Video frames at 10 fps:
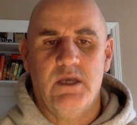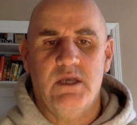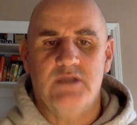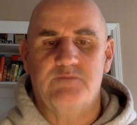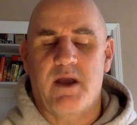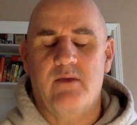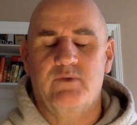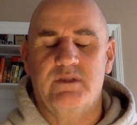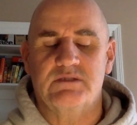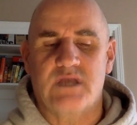Inspired
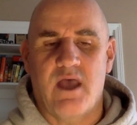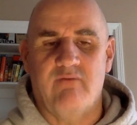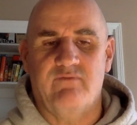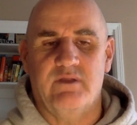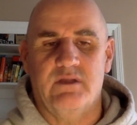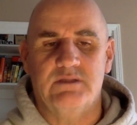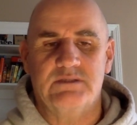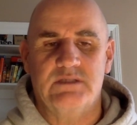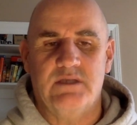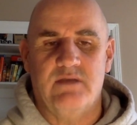with this
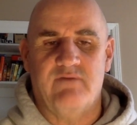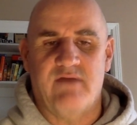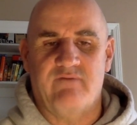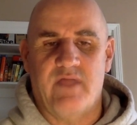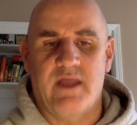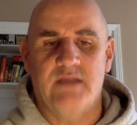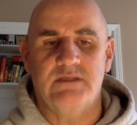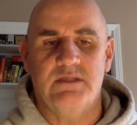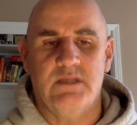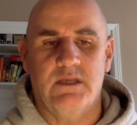confidence, if I fly
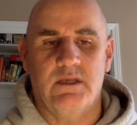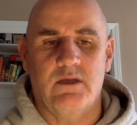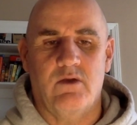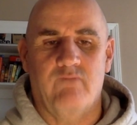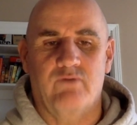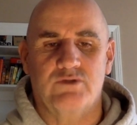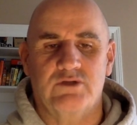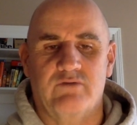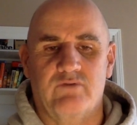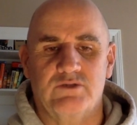unto thee, O Virgin,
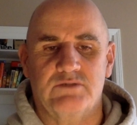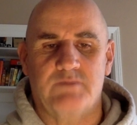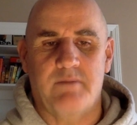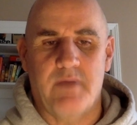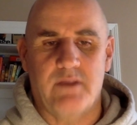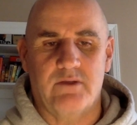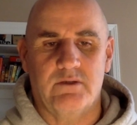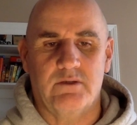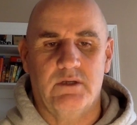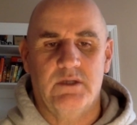O Virgin, my mother,
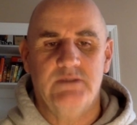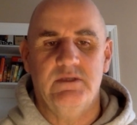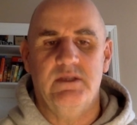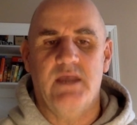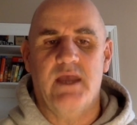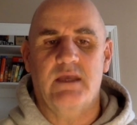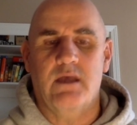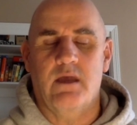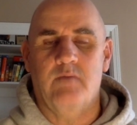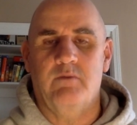to thee I
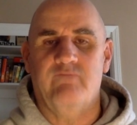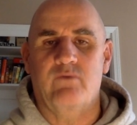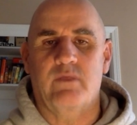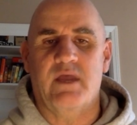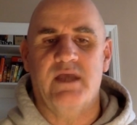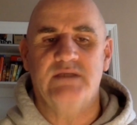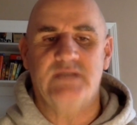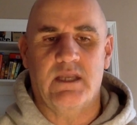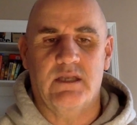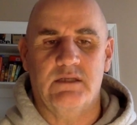come, before thee I
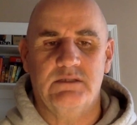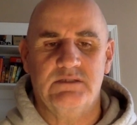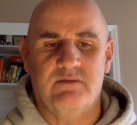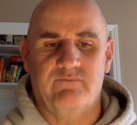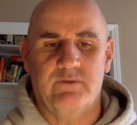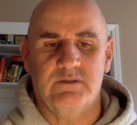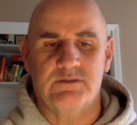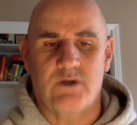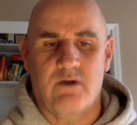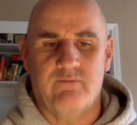stand, sinful and
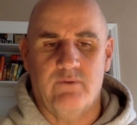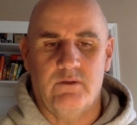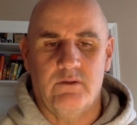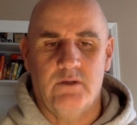sorrowful.